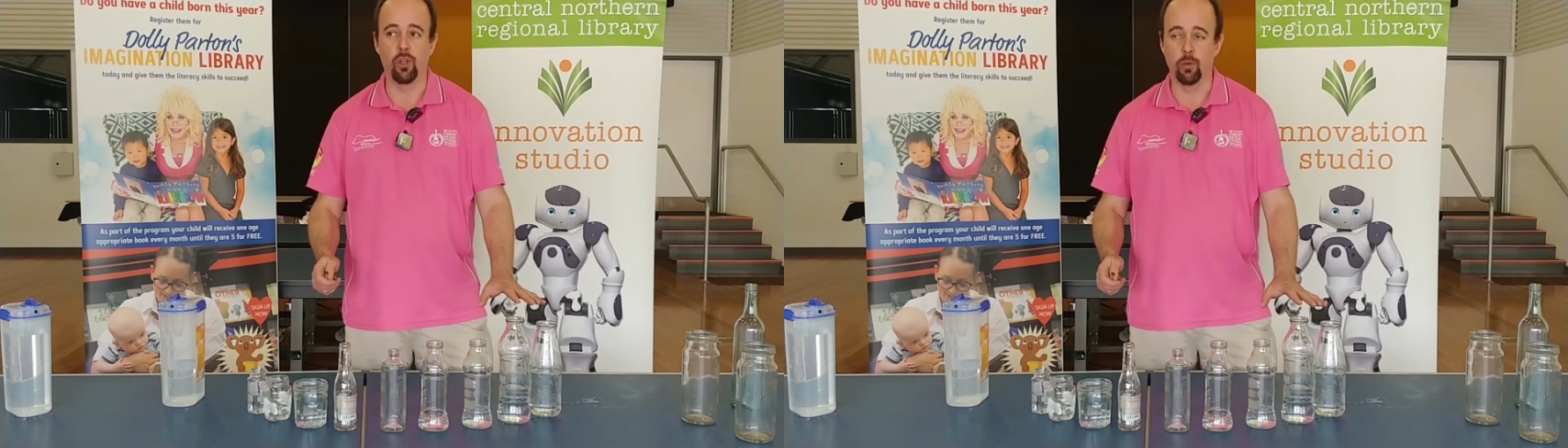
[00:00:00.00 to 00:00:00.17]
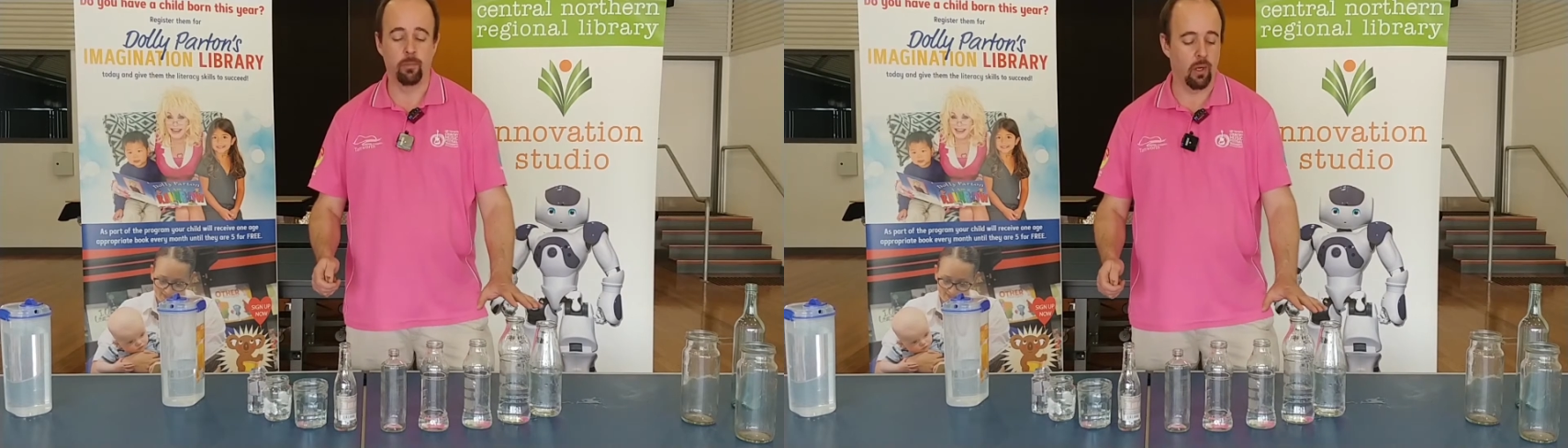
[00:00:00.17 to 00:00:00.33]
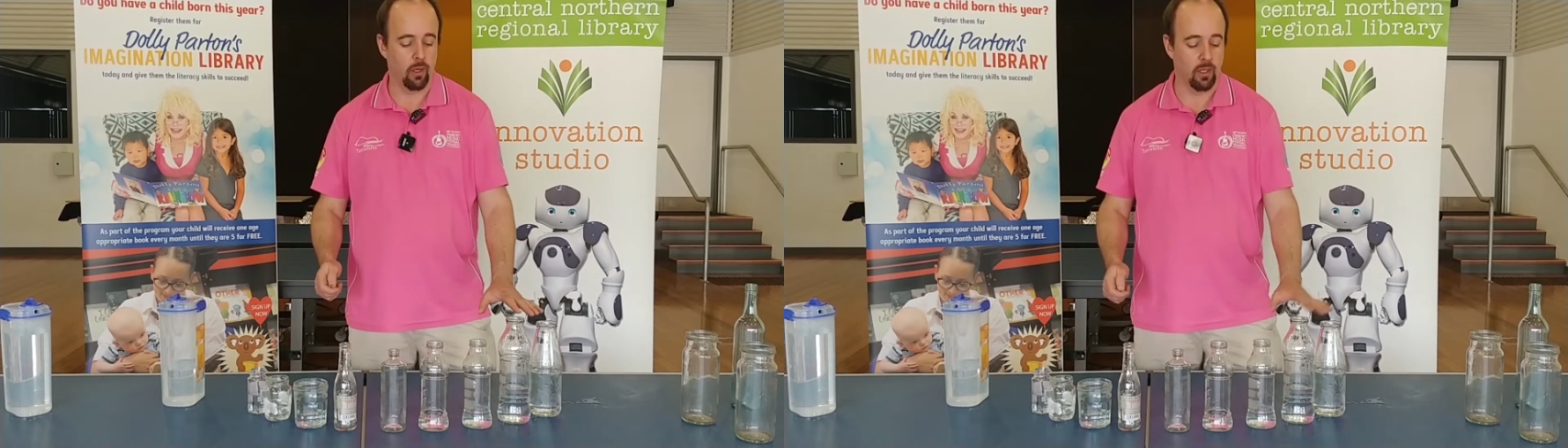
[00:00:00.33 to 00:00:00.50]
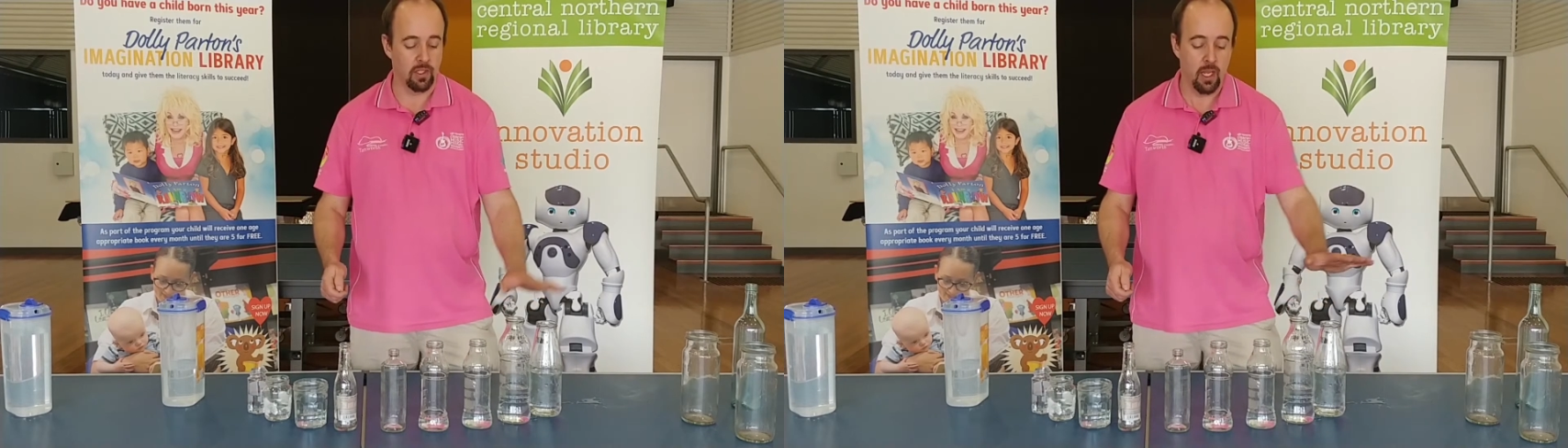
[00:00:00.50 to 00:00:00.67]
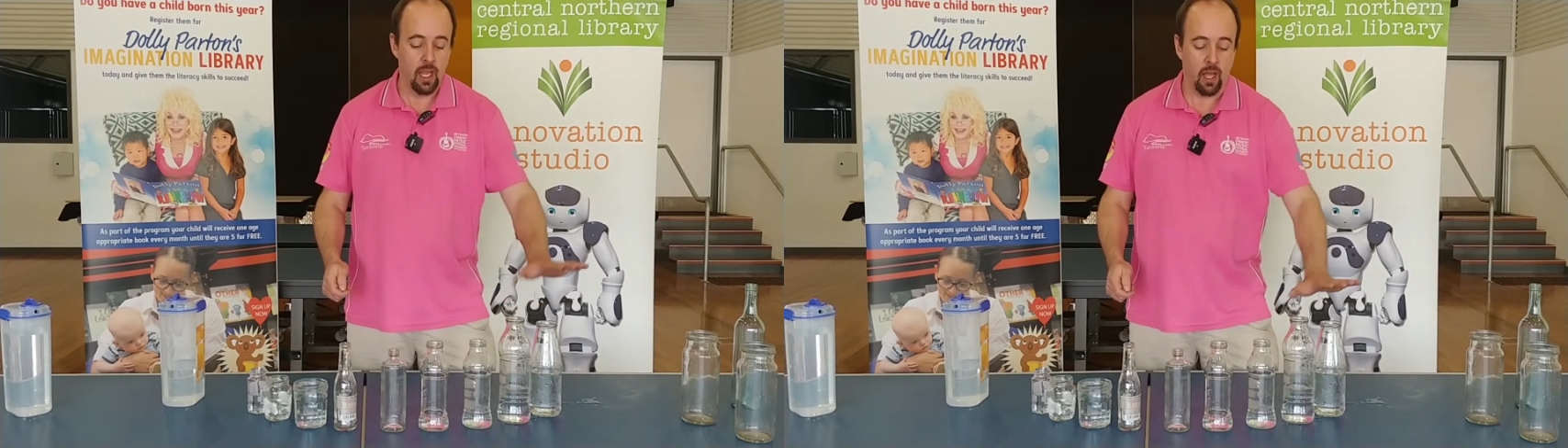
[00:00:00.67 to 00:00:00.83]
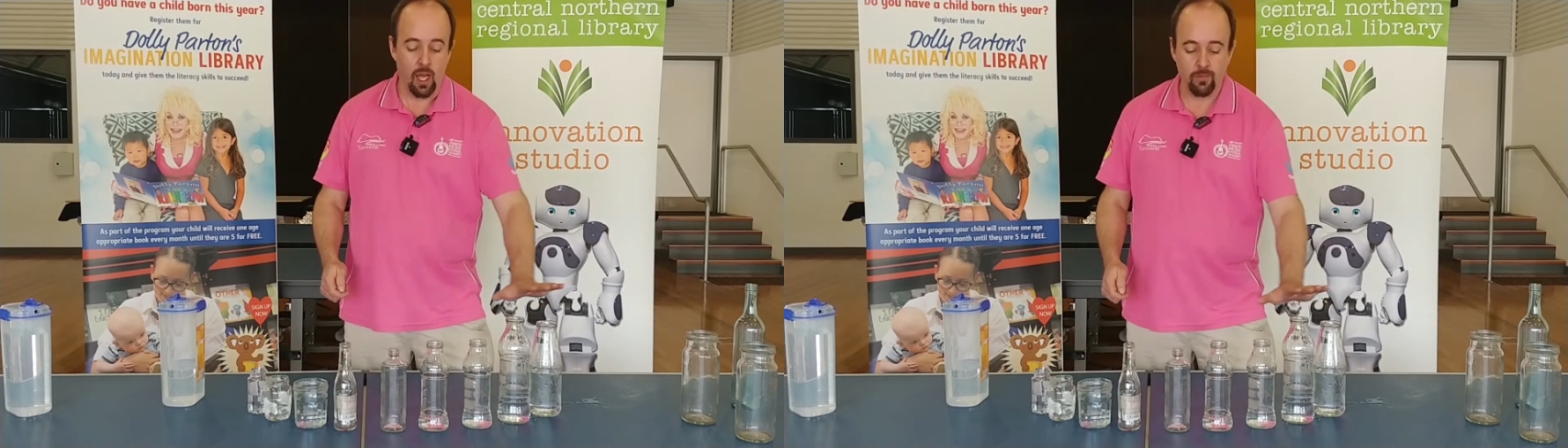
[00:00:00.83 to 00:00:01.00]
bottles.
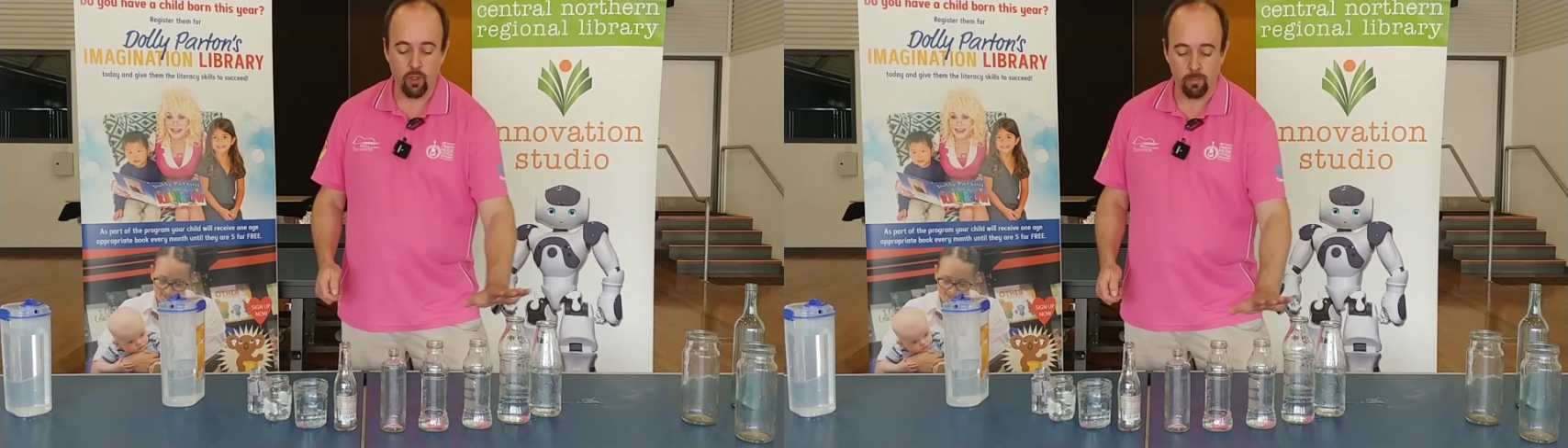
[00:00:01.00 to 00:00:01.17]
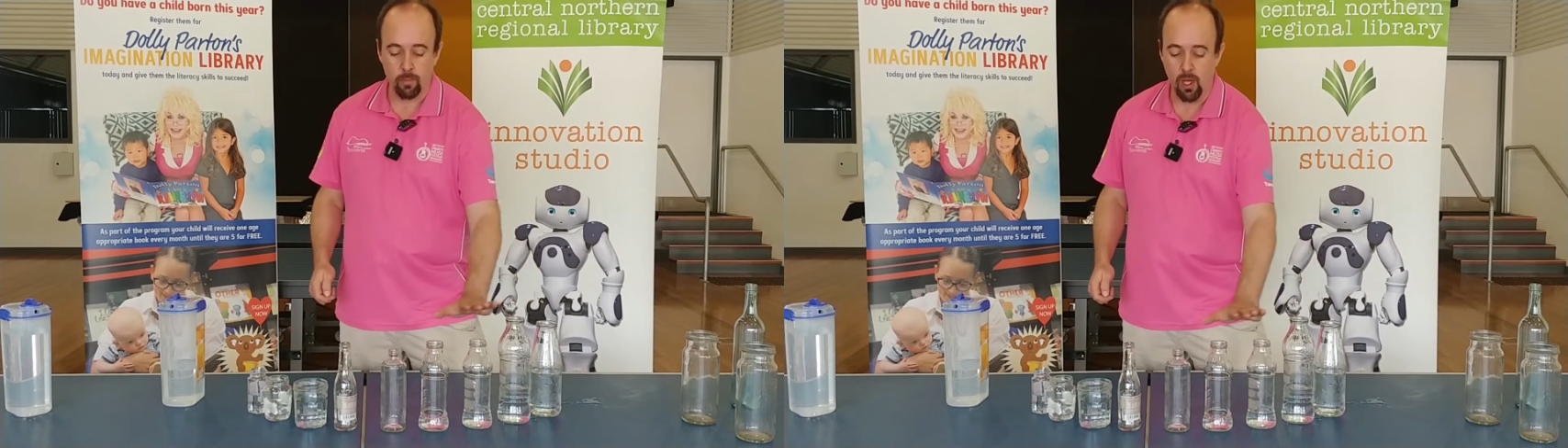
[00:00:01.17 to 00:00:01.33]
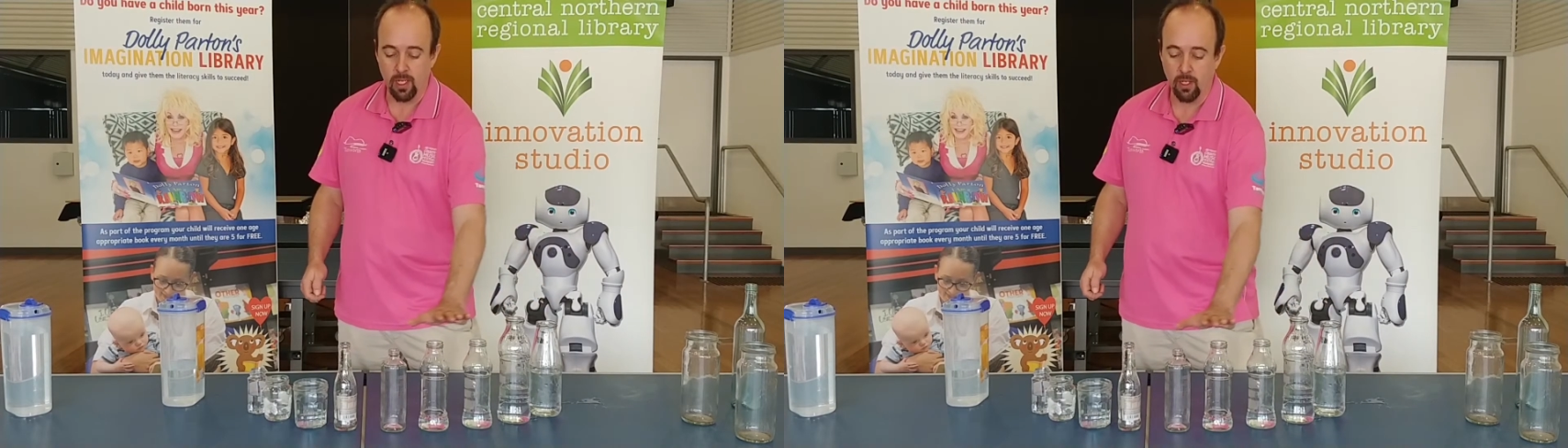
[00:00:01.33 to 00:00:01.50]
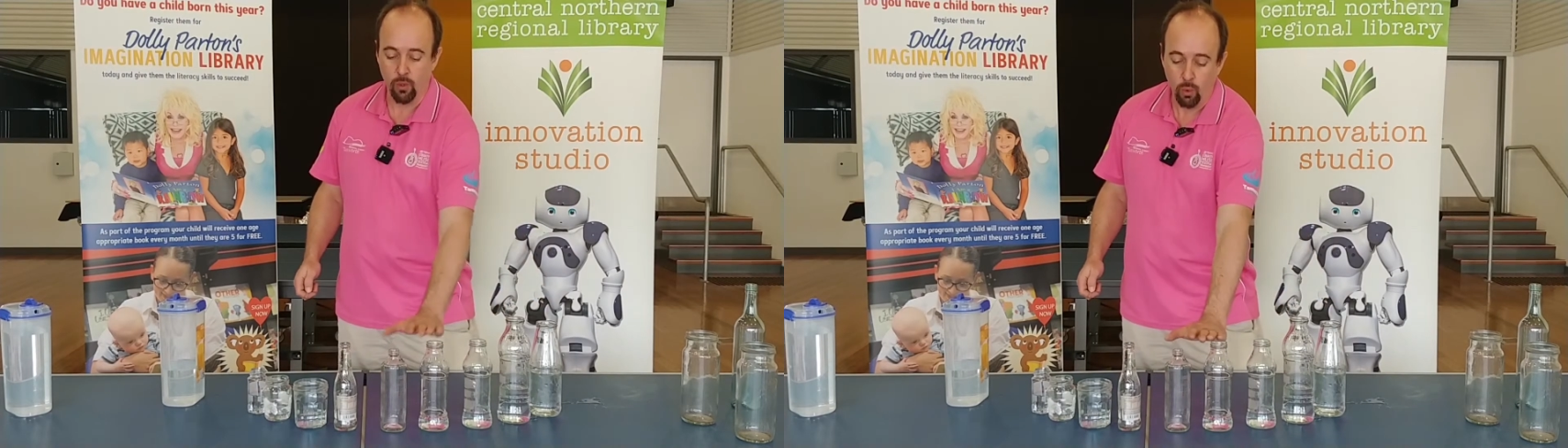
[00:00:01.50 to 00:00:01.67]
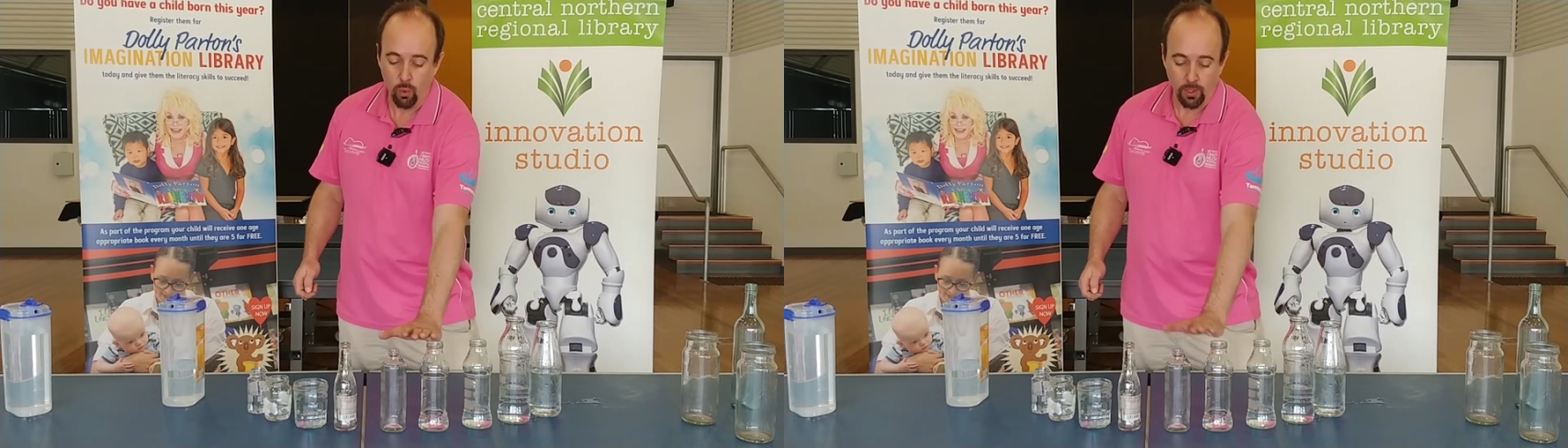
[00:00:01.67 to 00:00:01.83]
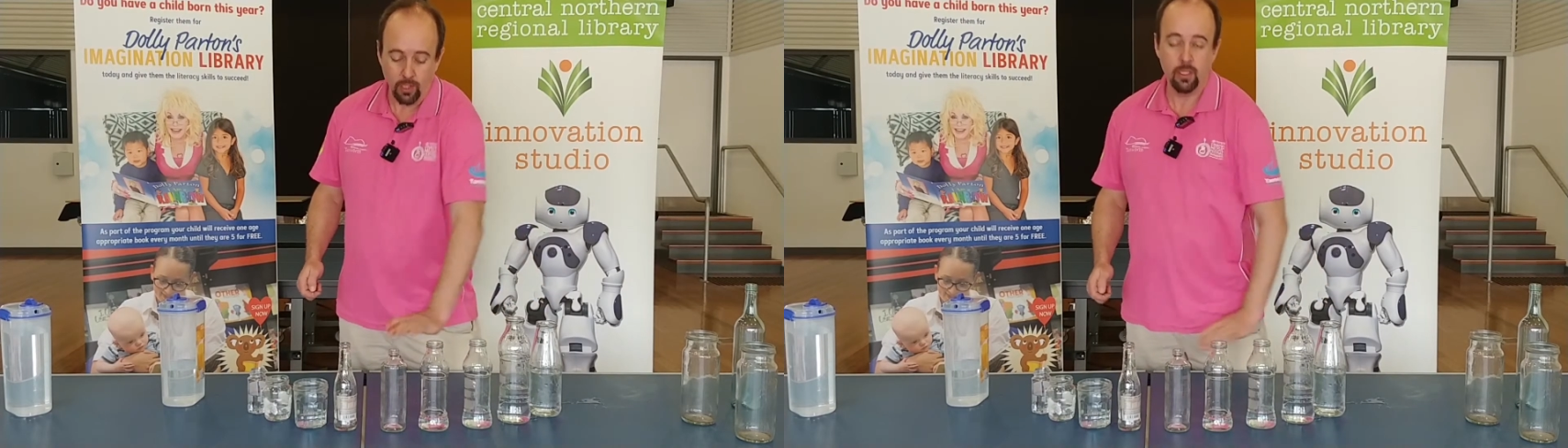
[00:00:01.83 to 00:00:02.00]
I've got mine in
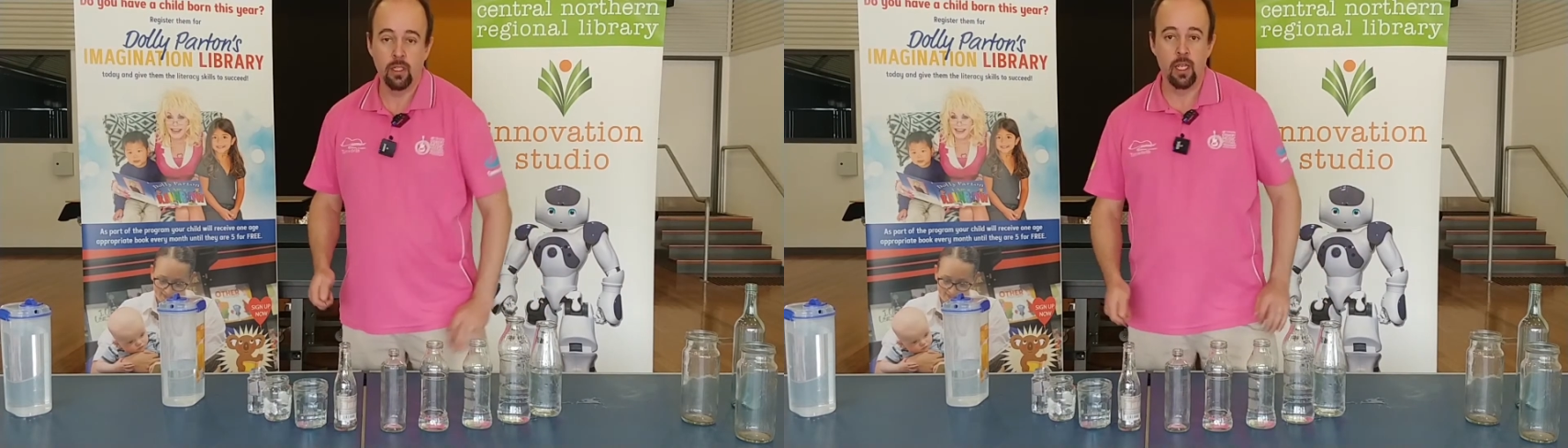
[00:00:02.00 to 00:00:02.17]
order,